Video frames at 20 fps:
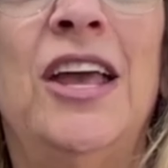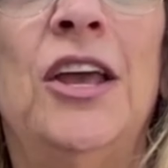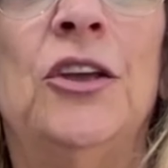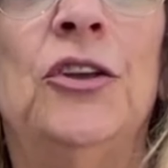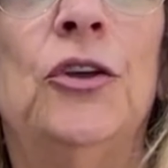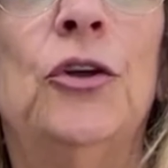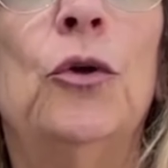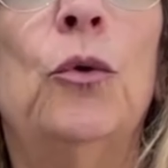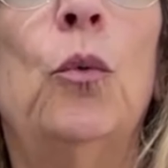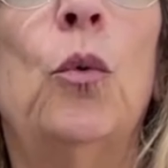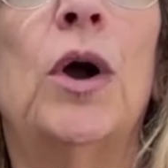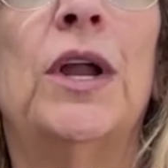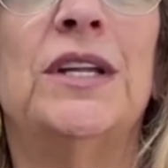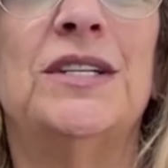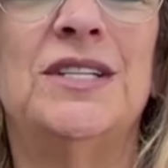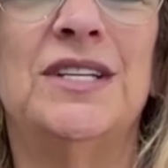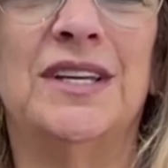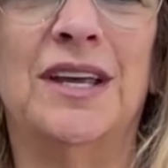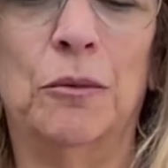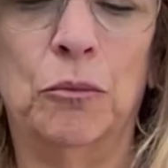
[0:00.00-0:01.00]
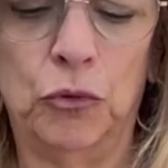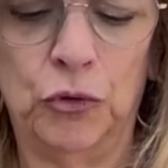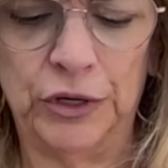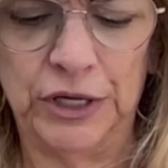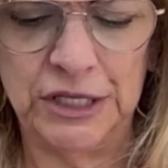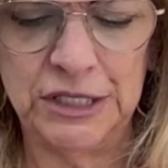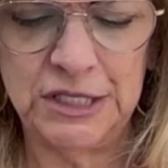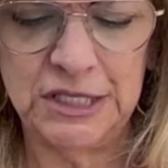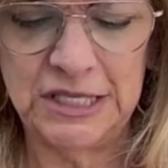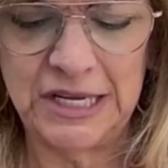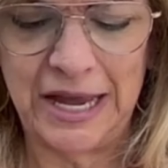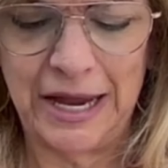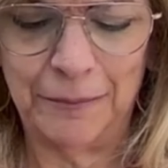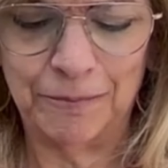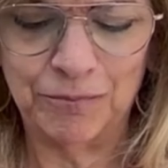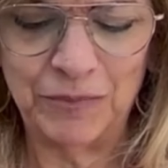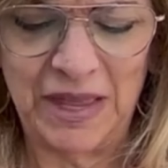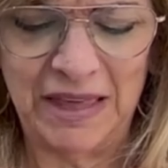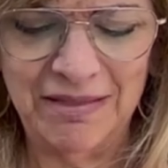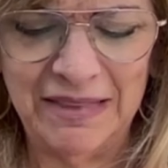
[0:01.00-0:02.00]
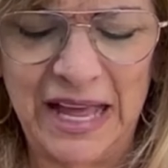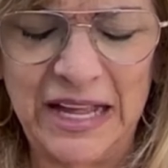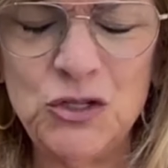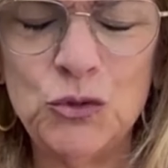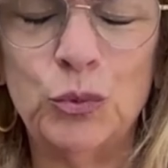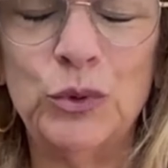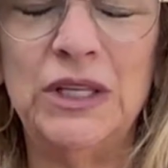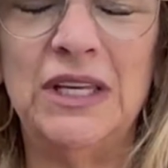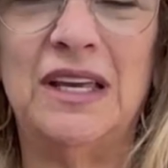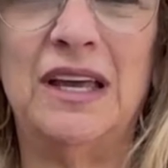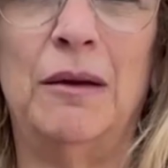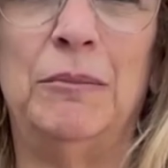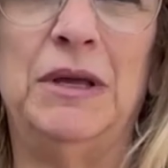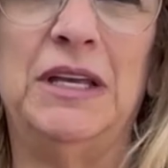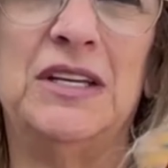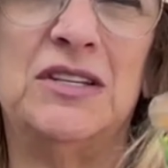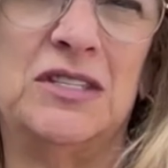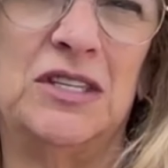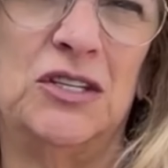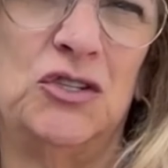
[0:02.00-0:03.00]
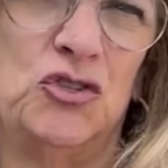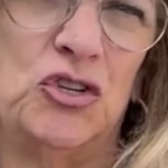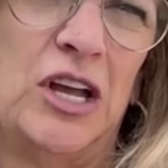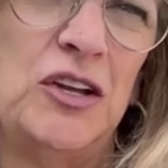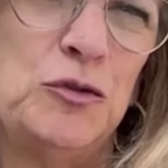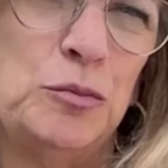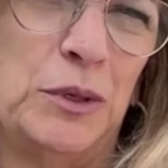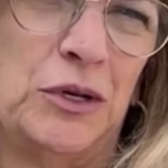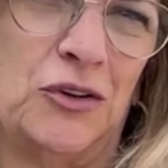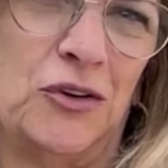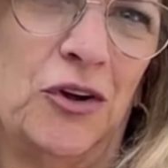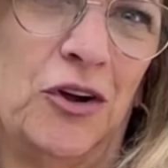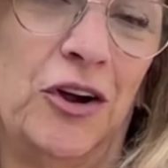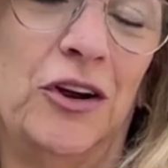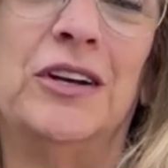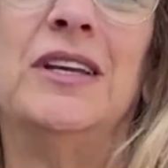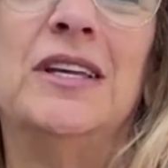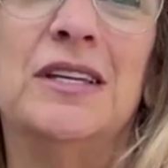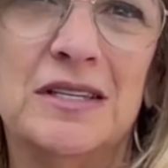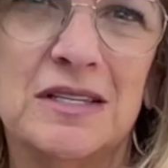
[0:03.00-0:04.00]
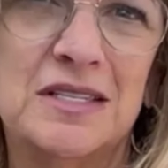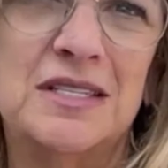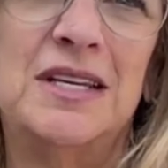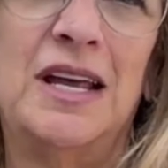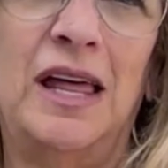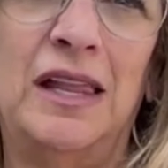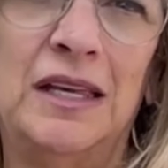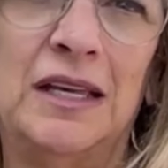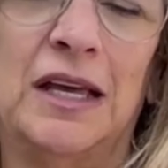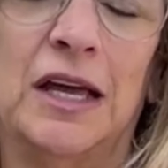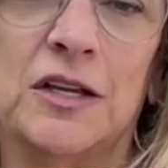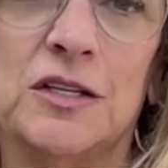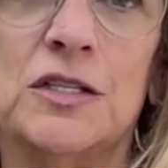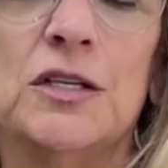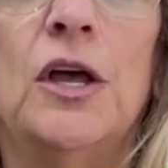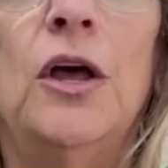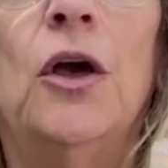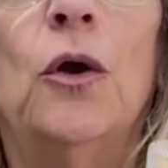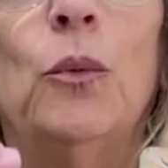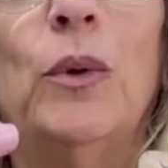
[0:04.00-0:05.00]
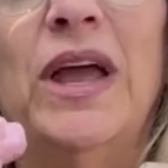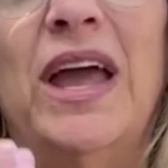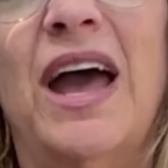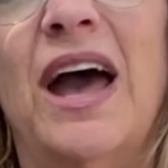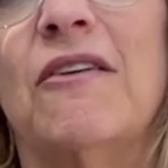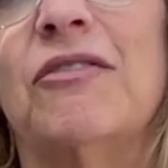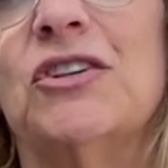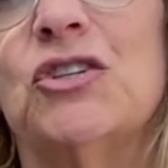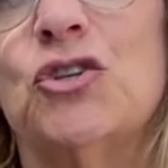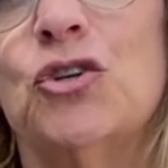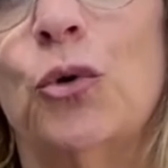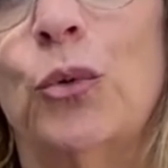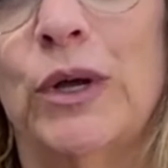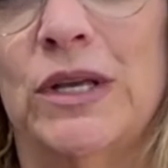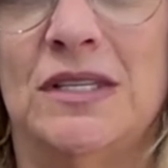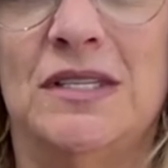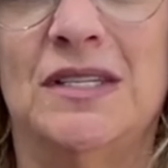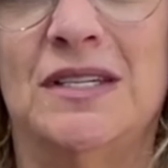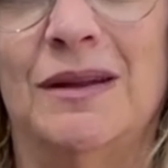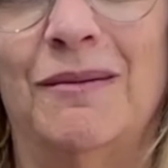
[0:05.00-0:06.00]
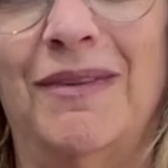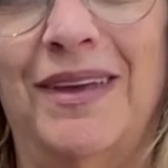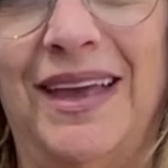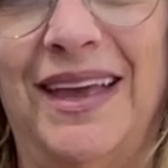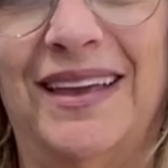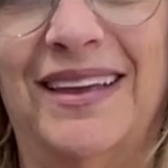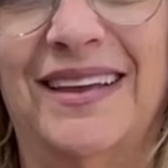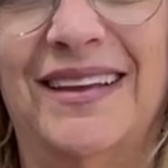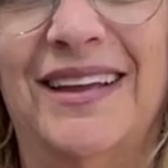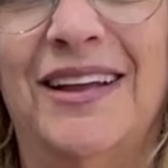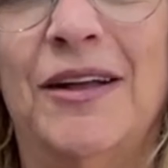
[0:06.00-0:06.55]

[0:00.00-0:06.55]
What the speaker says: You're wanting to get more insight. And that's really coming because the Judgment card is telling us we have a choice to make.